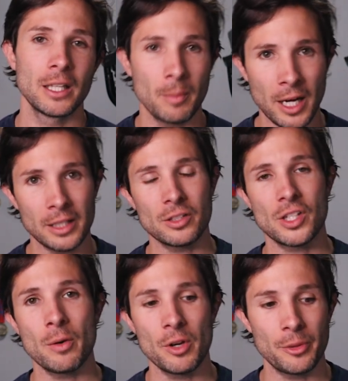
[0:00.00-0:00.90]
Come on,
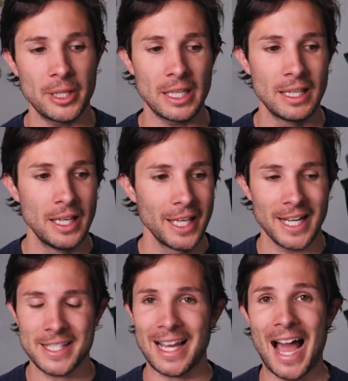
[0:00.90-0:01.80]
stay with me. And
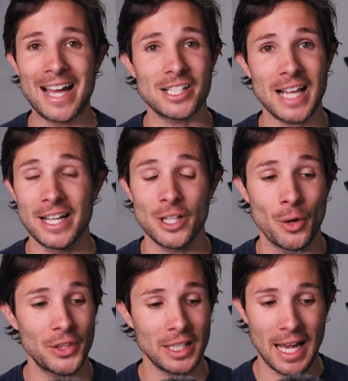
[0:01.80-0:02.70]
I was like, I just I
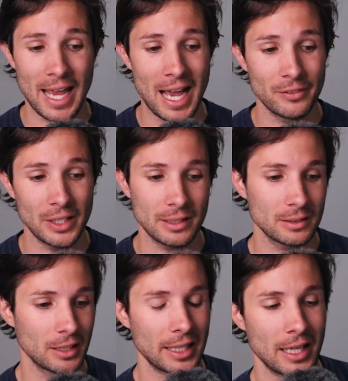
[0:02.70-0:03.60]
don't think I have it.
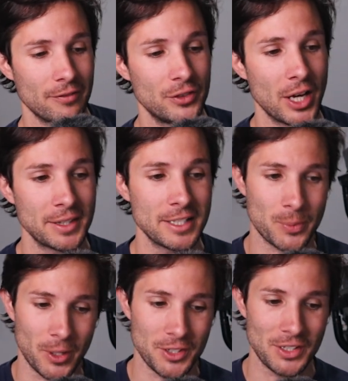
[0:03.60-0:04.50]
Like I've done
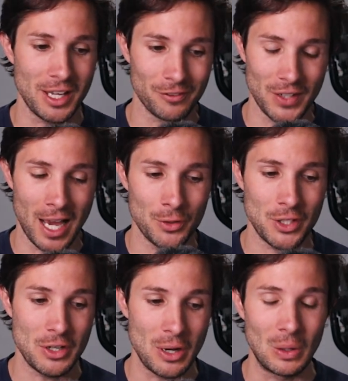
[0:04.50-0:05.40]
these runs enough now
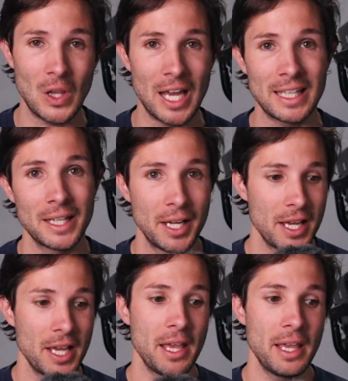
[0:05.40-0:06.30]
to know like
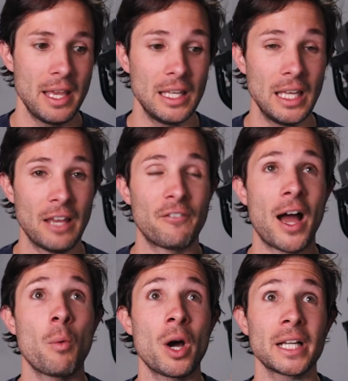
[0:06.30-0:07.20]
if
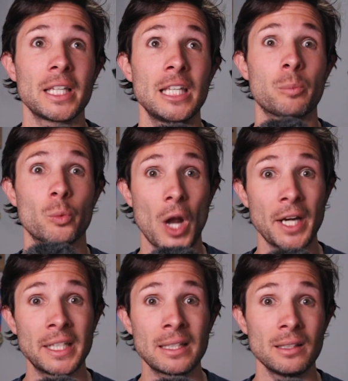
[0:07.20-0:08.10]
I want to keep
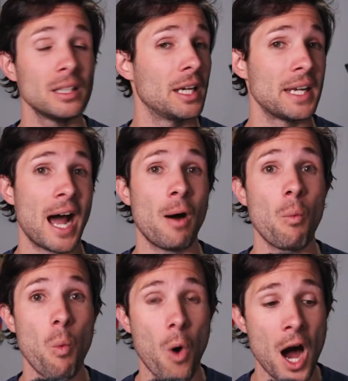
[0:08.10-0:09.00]
running and not
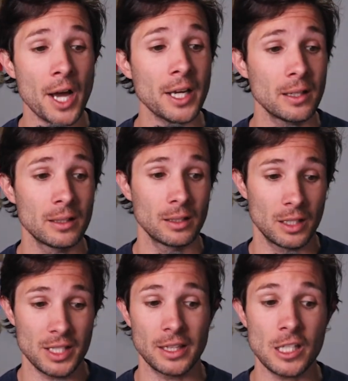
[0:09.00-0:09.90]
walk,
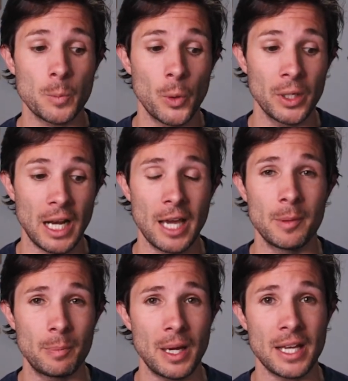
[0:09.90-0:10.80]
because at this point I'd
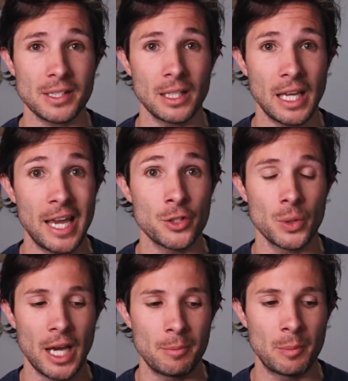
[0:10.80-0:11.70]
been passing Andrew
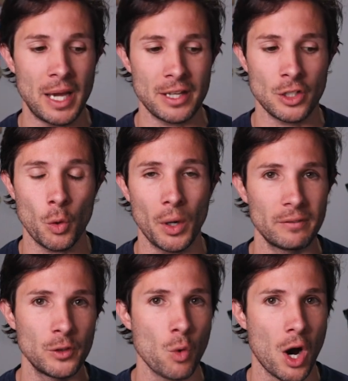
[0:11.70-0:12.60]
and I had been passing quite a
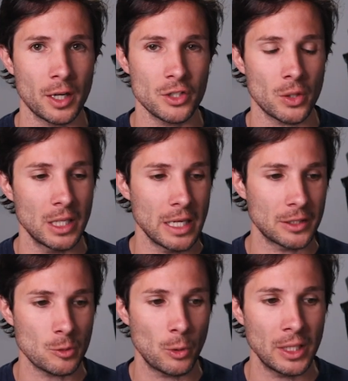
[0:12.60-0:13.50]
few walkers already at
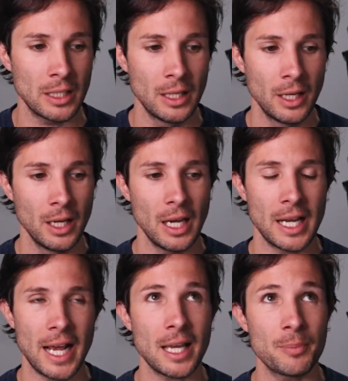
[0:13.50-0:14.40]
this point,
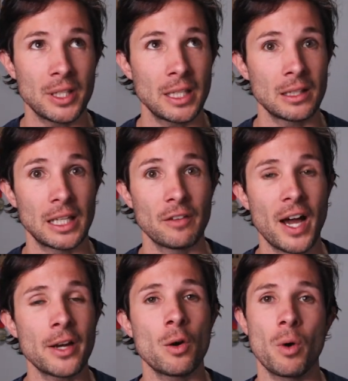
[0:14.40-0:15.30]
and I kept thinking like if
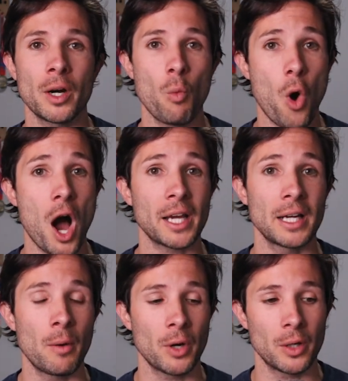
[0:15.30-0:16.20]
I don't want to walk
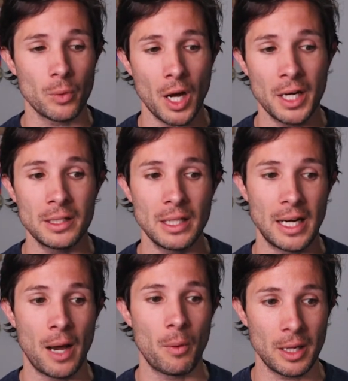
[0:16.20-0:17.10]
and I want to run
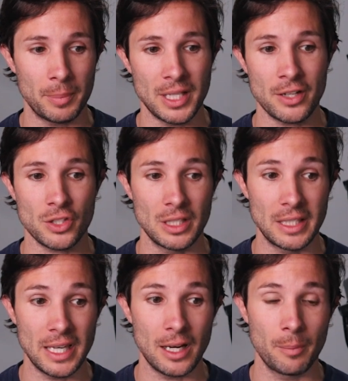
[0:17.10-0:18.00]
and I want to potentially
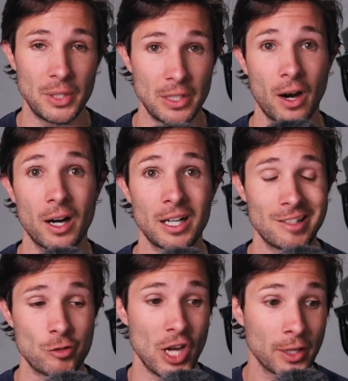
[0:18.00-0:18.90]
get a PR
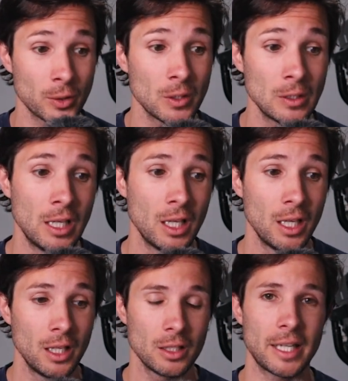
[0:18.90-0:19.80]
in general,
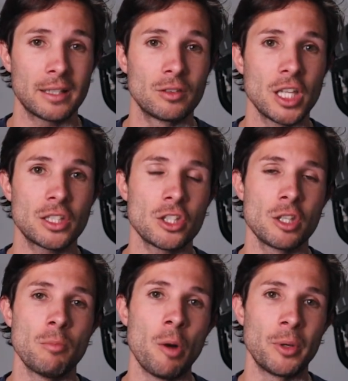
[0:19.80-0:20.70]
like this is
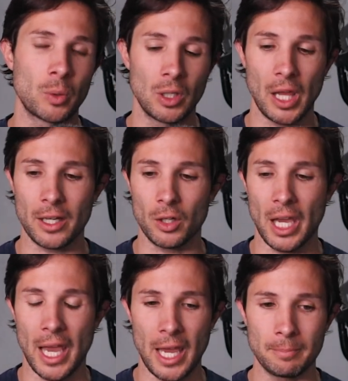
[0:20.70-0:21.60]
the moment where like,
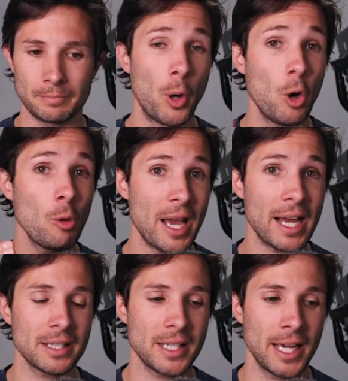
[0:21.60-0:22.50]
okay, pull
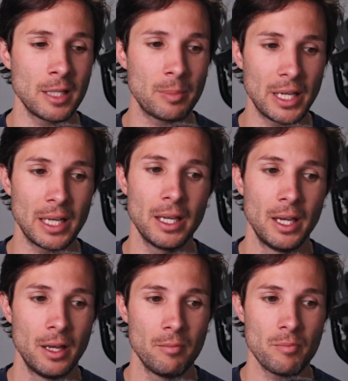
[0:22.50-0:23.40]
back a tiny bit
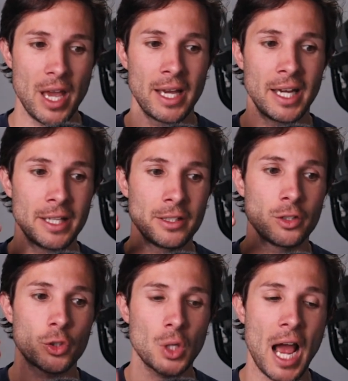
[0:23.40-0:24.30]
and
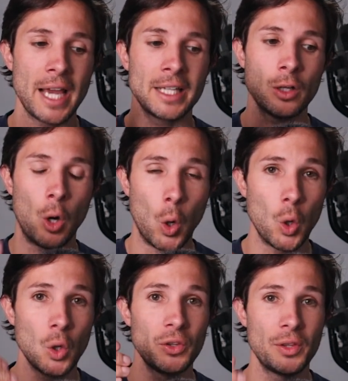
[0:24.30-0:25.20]
try and
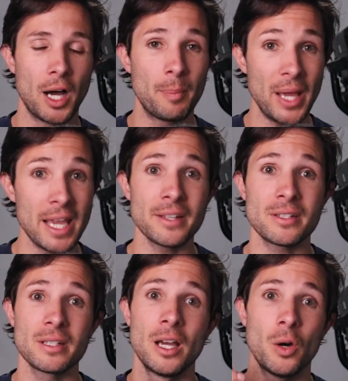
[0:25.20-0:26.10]
hold a
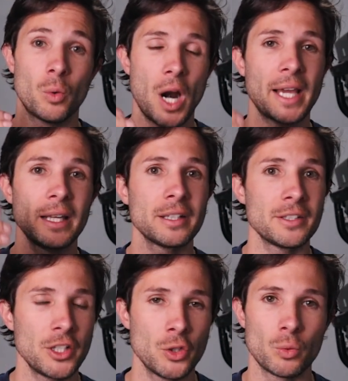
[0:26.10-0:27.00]
pace where I can
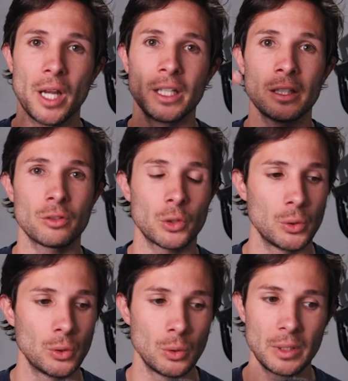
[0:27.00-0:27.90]
continue running
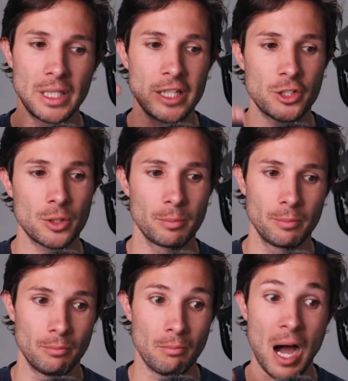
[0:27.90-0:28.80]
through each
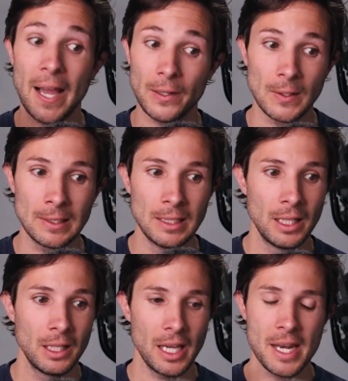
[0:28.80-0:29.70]
mile
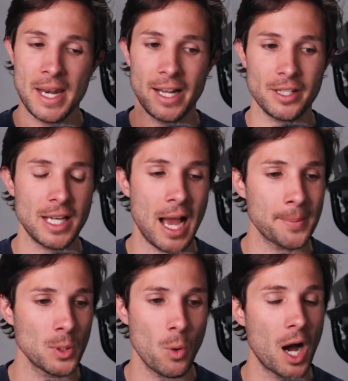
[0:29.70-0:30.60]
and not
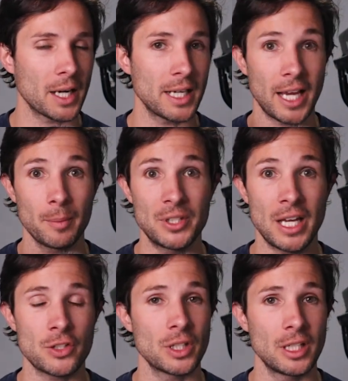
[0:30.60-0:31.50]
stop to walk and I could
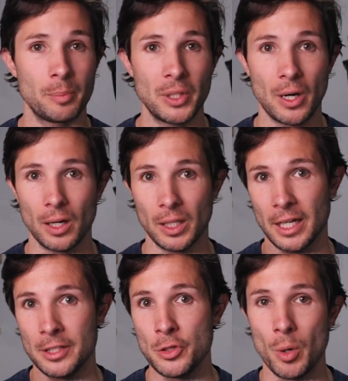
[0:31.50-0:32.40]
potentially get a PR.
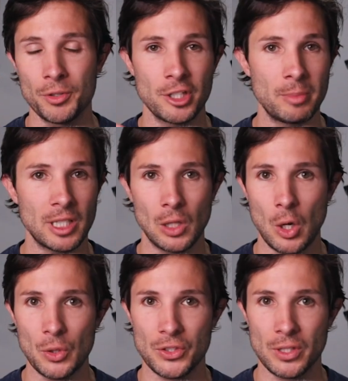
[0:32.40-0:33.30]
I knew it was going to be
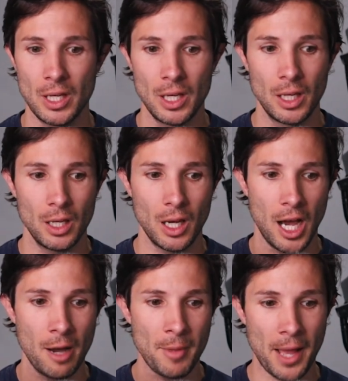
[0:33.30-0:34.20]
close
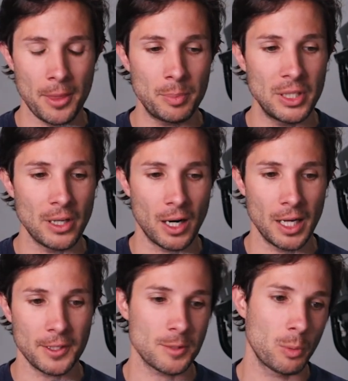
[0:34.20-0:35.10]
um, on the PR
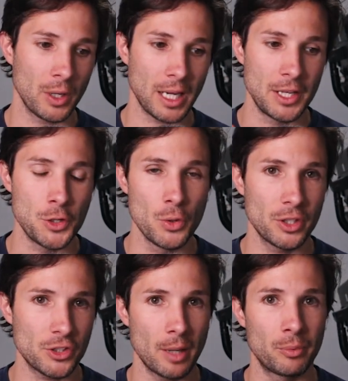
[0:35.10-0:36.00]
at this point. I knew
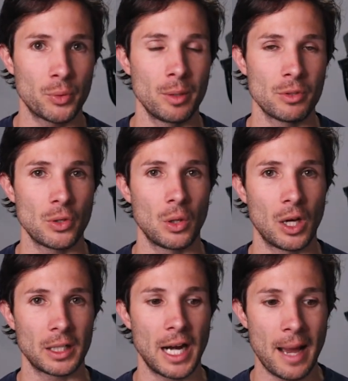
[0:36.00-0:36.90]
the sub three was no
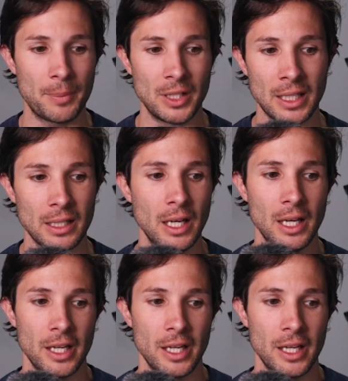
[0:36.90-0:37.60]
longer happening.